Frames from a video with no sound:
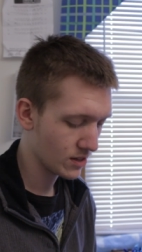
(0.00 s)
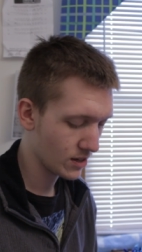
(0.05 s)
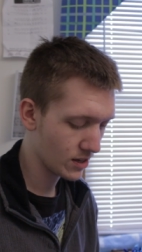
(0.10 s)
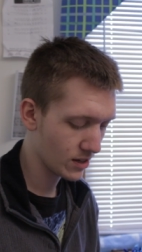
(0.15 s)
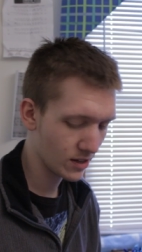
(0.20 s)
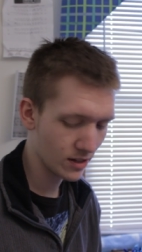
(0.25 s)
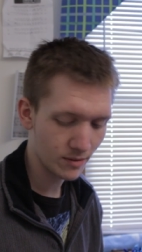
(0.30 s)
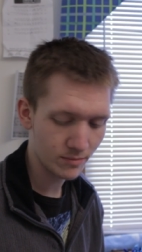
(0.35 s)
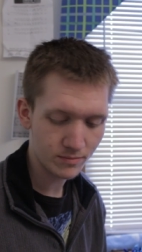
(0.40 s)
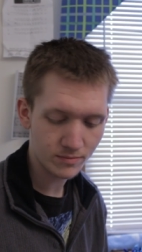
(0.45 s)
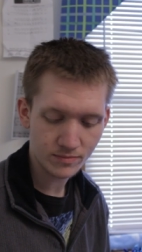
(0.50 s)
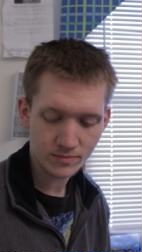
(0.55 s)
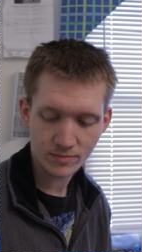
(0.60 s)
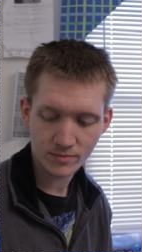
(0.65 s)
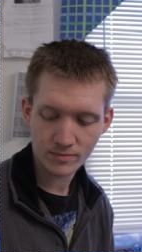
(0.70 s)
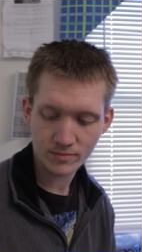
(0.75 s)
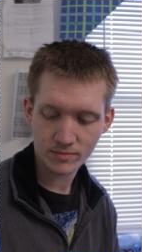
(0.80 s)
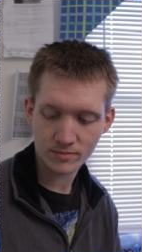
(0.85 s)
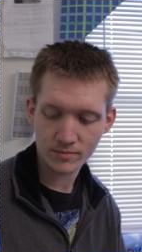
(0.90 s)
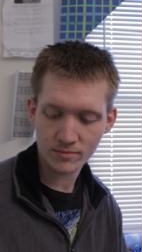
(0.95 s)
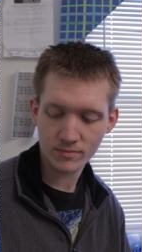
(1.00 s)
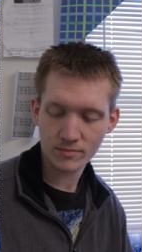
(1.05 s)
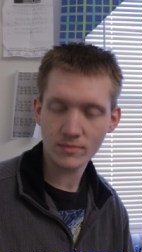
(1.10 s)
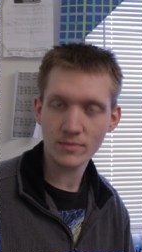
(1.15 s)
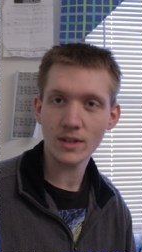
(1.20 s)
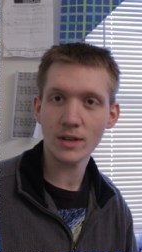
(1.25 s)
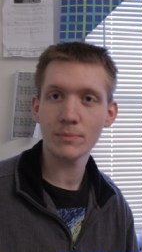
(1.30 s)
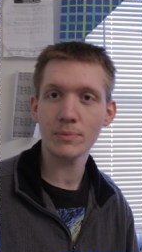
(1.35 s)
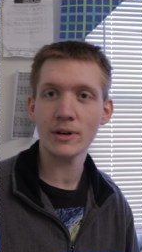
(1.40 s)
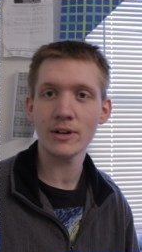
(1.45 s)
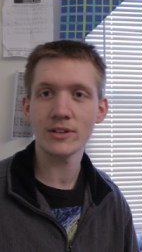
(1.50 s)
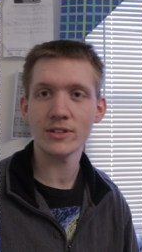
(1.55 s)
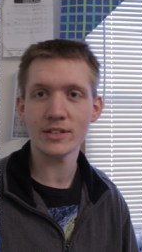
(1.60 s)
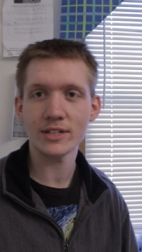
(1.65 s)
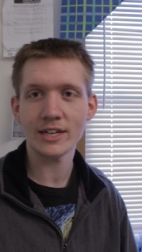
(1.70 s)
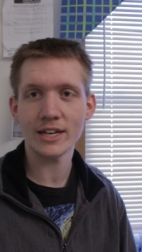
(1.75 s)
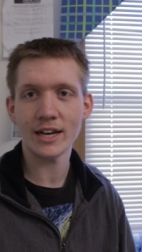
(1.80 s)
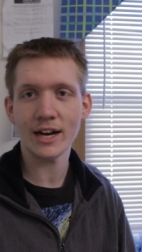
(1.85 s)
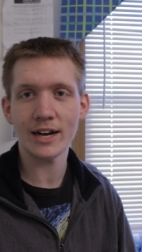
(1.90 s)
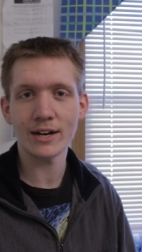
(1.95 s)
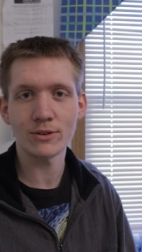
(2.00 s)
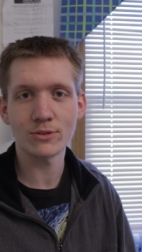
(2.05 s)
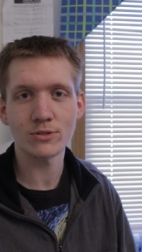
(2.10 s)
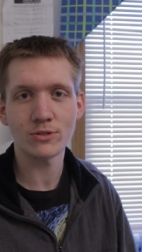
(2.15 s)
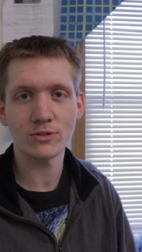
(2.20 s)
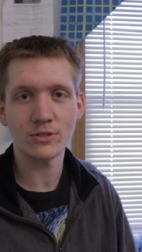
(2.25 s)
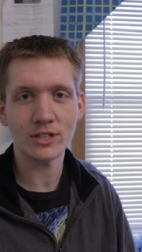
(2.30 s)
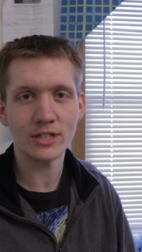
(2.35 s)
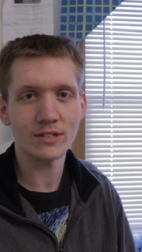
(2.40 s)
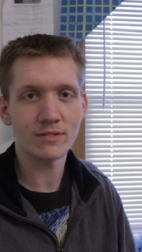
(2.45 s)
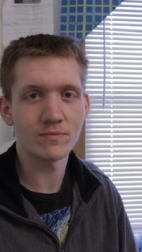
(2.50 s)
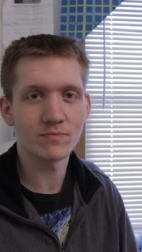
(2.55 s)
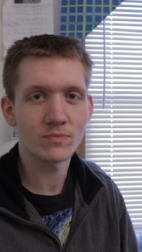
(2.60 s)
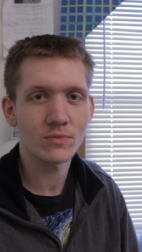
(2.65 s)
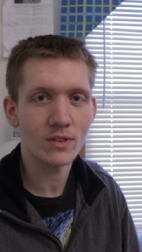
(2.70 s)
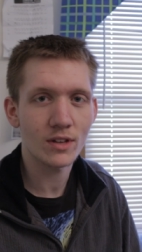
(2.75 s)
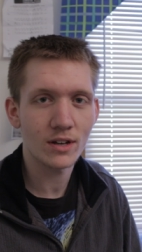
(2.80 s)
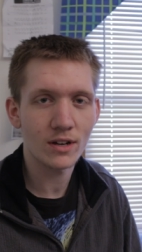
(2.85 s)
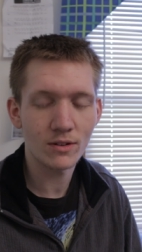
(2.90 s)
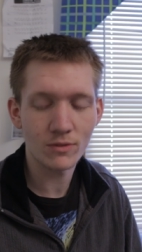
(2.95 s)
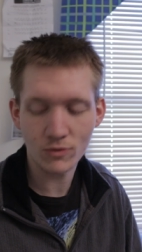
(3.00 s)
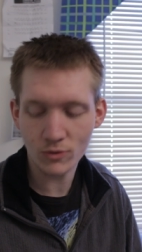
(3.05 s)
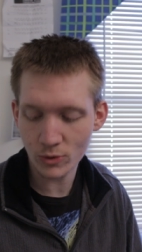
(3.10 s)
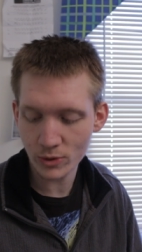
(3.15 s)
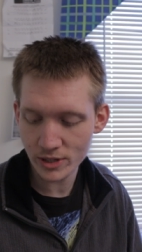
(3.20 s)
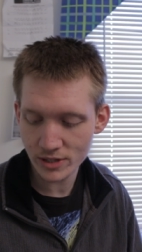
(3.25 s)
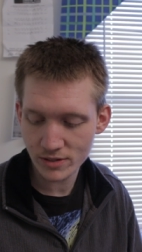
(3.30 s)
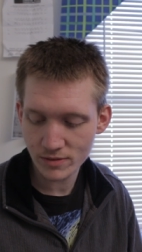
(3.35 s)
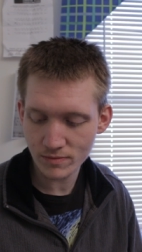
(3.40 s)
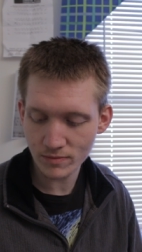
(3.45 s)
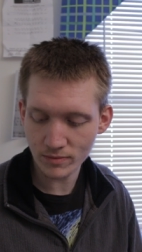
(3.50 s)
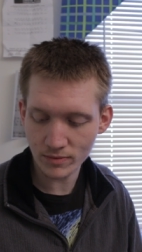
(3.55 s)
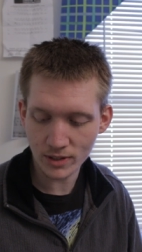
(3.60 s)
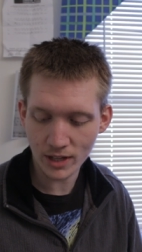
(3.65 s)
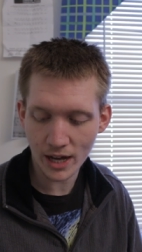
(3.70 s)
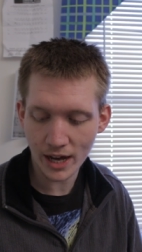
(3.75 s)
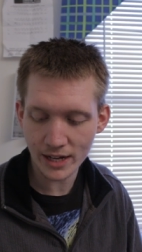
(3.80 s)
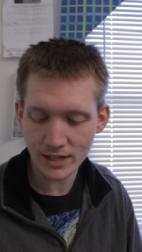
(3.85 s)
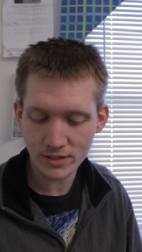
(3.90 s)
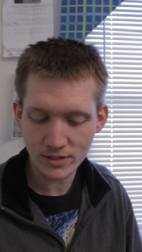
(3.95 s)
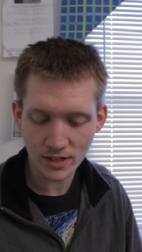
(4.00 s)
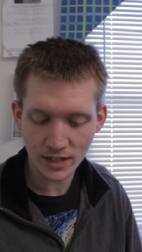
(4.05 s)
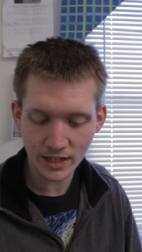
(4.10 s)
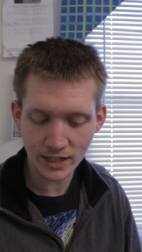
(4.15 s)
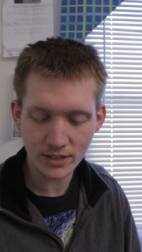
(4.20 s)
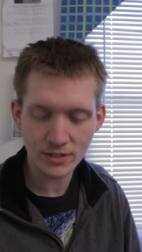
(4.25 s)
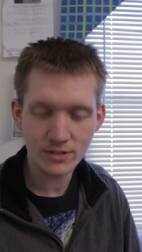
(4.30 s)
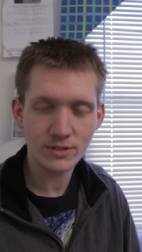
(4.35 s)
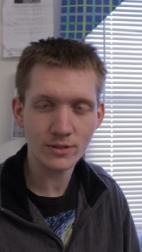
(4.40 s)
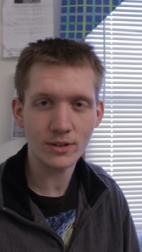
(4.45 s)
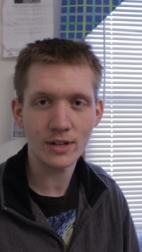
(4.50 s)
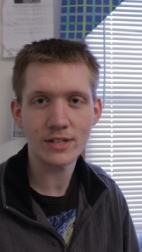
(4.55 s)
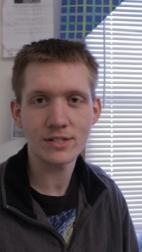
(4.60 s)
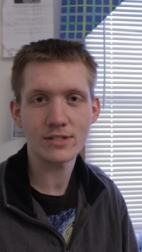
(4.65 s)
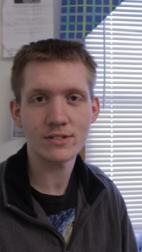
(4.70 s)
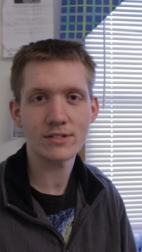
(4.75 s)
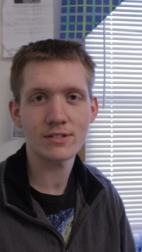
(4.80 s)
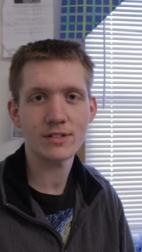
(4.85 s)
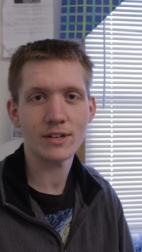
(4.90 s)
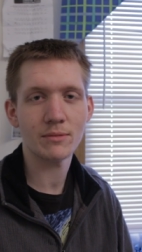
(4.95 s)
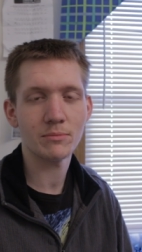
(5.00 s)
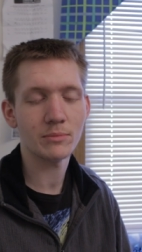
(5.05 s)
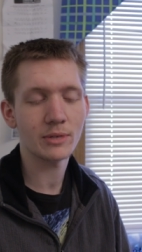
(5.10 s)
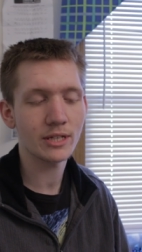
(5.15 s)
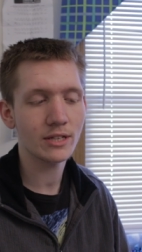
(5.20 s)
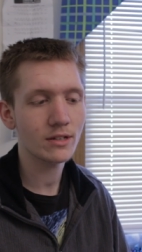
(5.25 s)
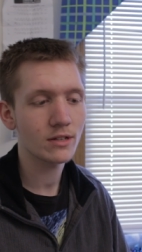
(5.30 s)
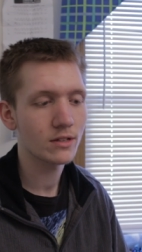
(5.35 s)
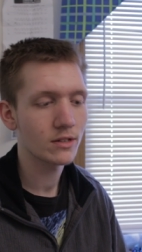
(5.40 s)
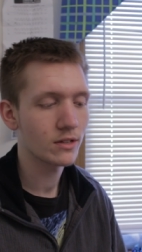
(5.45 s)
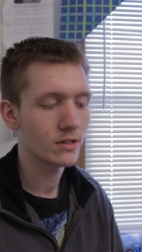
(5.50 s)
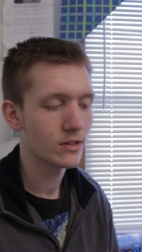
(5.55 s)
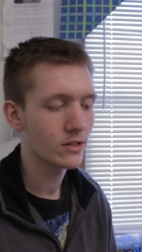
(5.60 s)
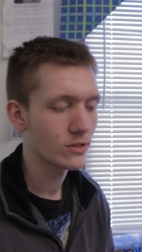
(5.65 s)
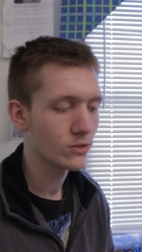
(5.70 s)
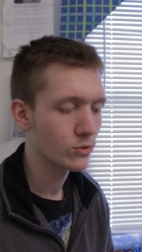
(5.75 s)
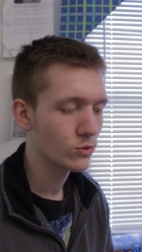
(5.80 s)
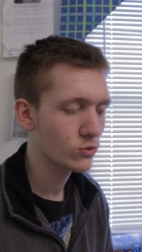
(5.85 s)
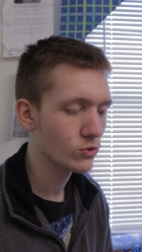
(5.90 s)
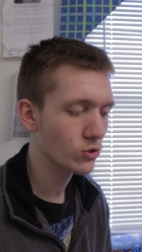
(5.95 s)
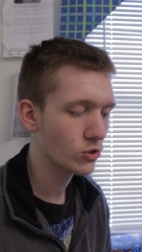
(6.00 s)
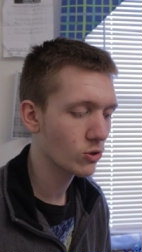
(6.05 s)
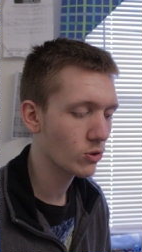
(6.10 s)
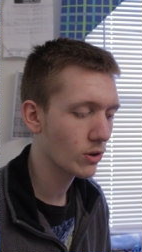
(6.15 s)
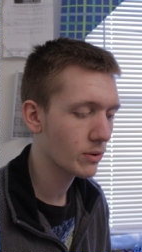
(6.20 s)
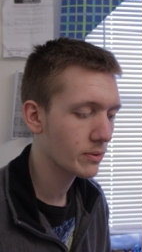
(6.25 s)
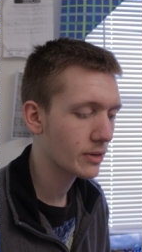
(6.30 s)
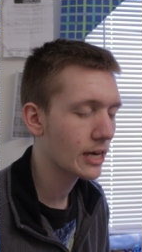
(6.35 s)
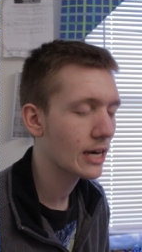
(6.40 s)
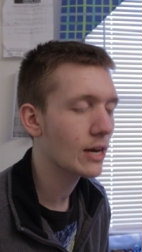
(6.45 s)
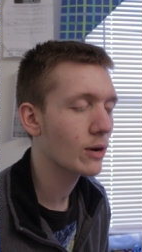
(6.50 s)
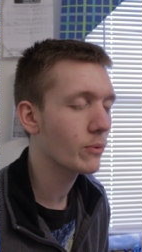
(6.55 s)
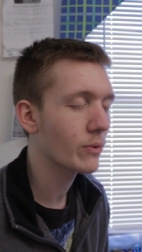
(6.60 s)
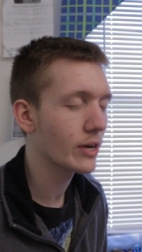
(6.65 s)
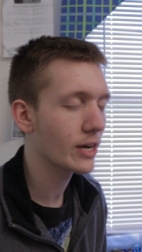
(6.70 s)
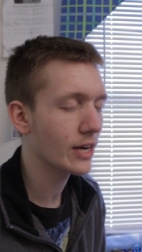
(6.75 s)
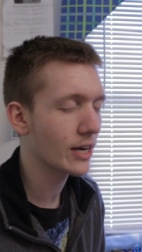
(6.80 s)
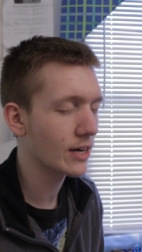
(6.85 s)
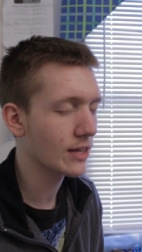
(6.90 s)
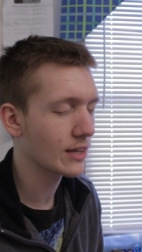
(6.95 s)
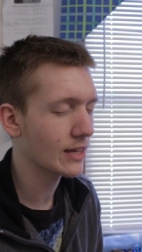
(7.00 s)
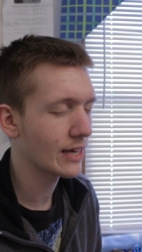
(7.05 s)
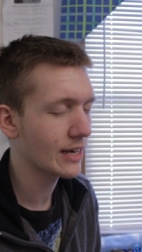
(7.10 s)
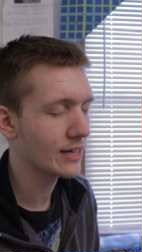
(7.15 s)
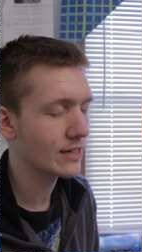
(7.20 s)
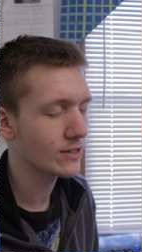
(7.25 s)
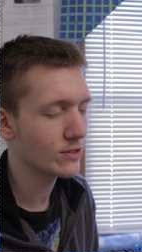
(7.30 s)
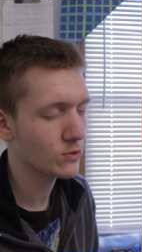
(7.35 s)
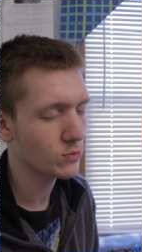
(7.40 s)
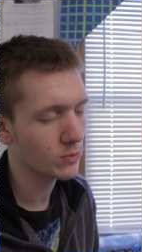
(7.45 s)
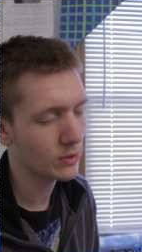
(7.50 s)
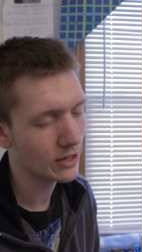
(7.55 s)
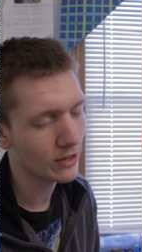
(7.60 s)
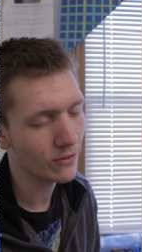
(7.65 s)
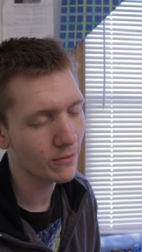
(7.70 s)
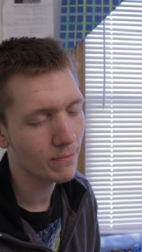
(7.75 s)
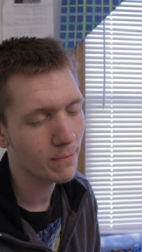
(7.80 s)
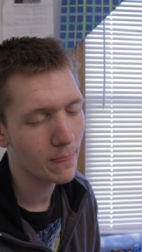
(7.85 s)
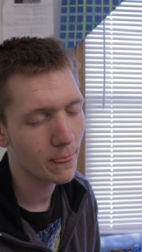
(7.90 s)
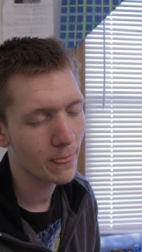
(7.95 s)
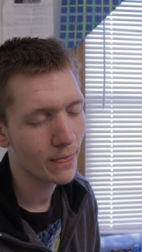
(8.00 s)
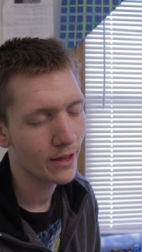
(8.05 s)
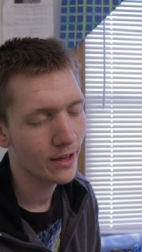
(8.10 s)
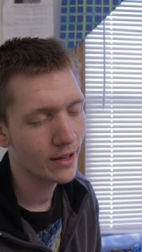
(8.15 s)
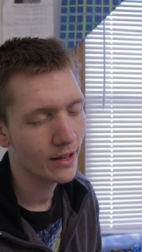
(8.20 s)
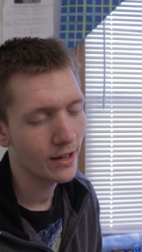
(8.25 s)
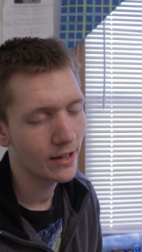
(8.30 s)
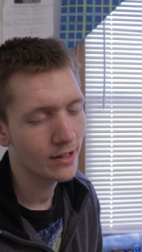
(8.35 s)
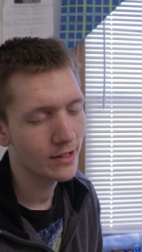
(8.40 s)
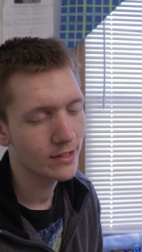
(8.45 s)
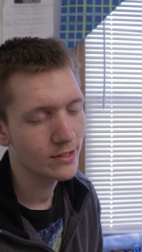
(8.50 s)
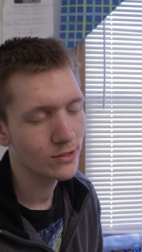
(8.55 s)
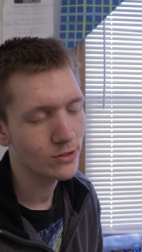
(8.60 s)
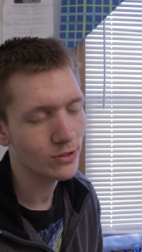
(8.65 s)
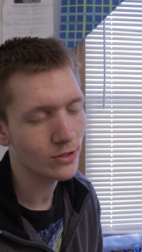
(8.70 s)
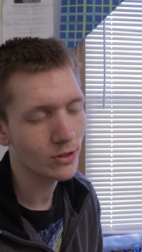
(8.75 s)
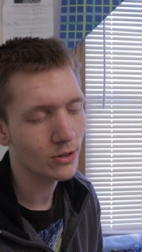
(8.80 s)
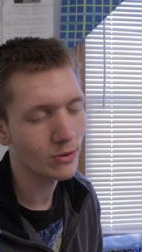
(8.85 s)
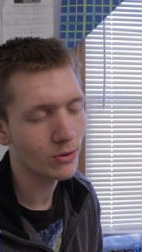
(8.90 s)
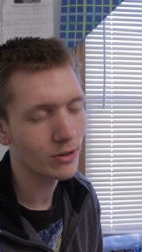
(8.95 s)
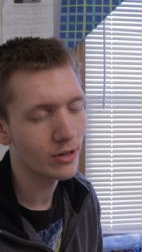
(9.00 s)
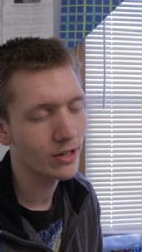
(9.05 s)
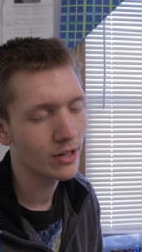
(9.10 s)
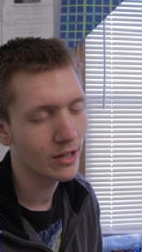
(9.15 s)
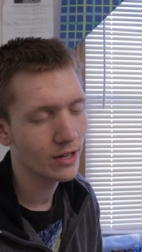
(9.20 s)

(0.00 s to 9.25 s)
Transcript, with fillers: Um, apparently, I also need voice lines that he still hasn't sent me, so I'm kind of waiting on that as well. So